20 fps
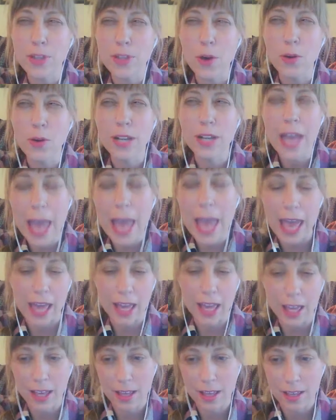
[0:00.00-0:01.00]
an A,
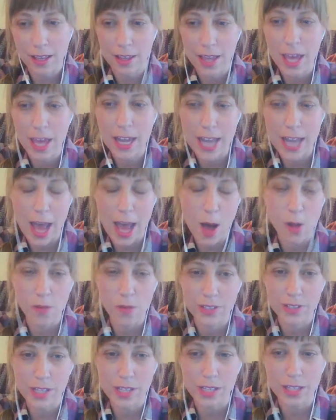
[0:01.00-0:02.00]
and now all of a
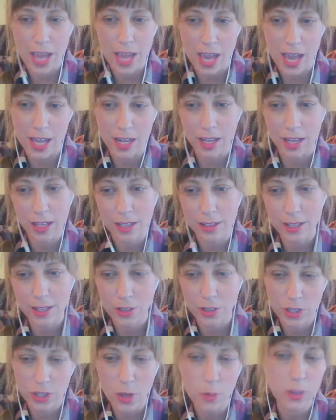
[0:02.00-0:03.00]
sudden they hate it. They're
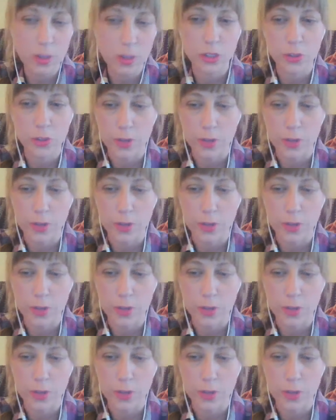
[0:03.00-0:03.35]
so contrarian.